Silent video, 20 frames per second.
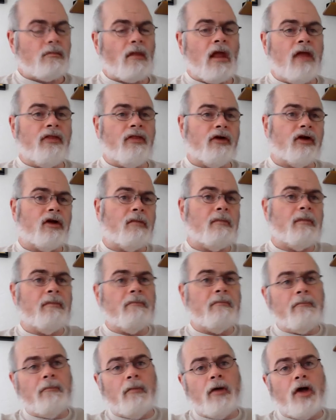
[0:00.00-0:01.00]
They're going to
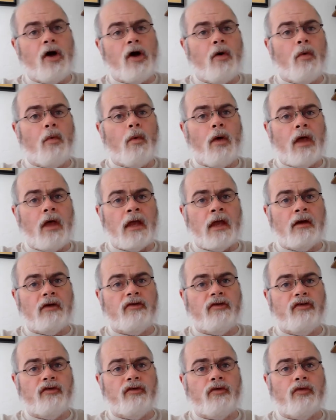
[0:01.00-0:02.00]
go
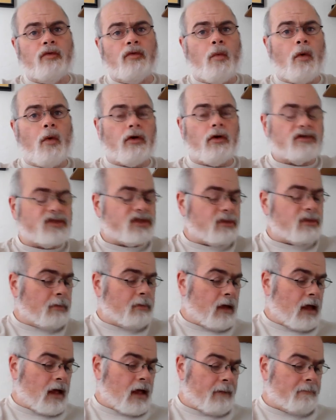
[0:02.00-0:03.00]
into the water
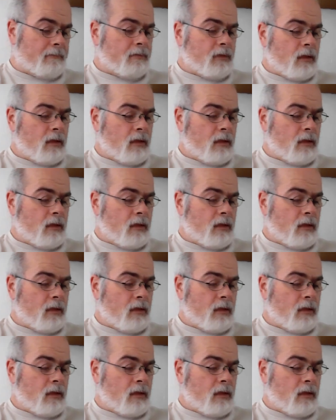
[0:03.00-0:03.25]
supply.